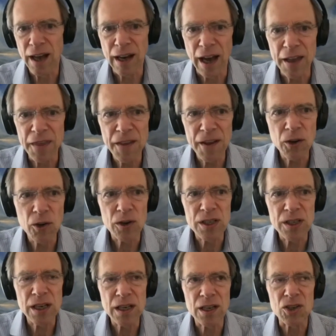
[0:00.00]
and I think
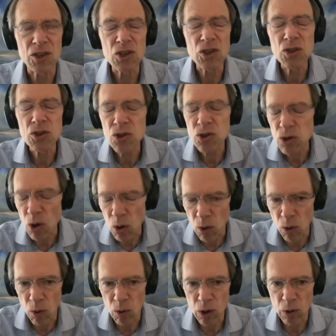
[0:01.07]
critique is
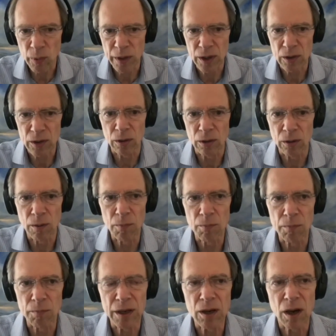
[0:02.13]
so critical
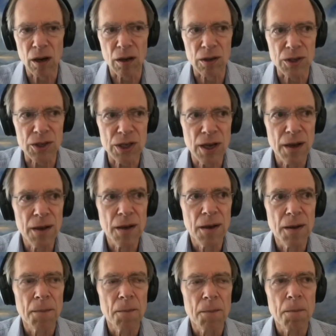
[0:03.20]
because
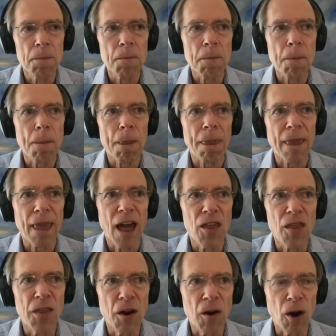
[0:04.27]

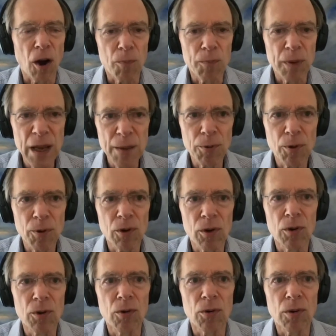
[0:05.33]
there are people
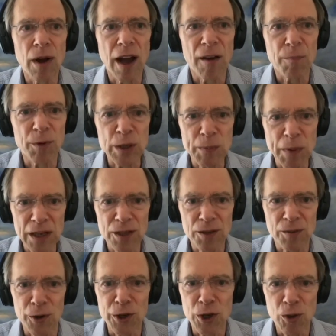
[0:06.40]
who have
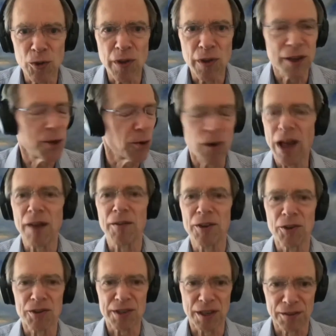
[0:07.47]
perspective on you that you don't have
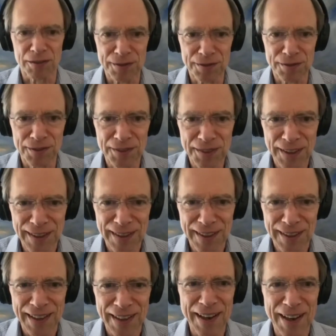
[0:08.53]
on yourself.
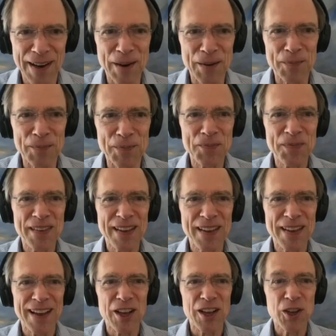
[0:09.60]
Um,
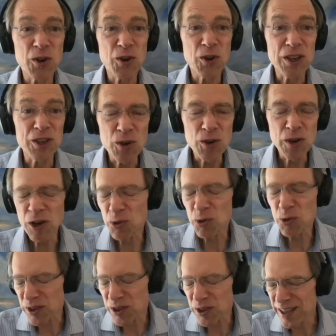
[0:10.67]
you can do you can
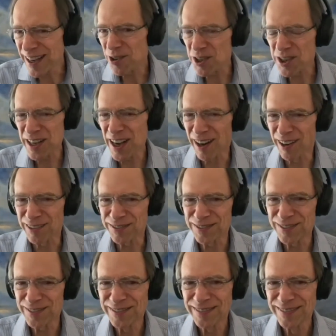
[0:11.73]
critique
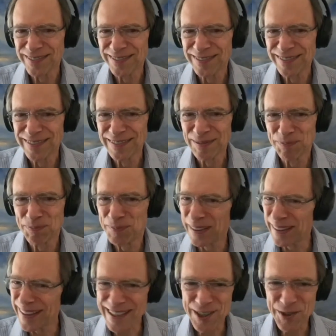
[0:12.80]
yourself,
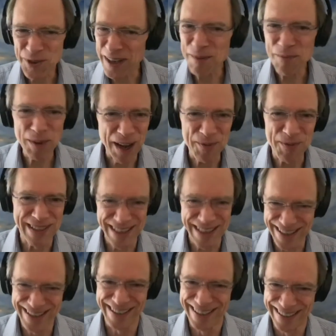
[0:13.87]
but it's tricky
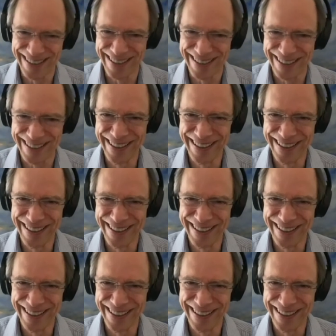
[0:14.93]
proposition.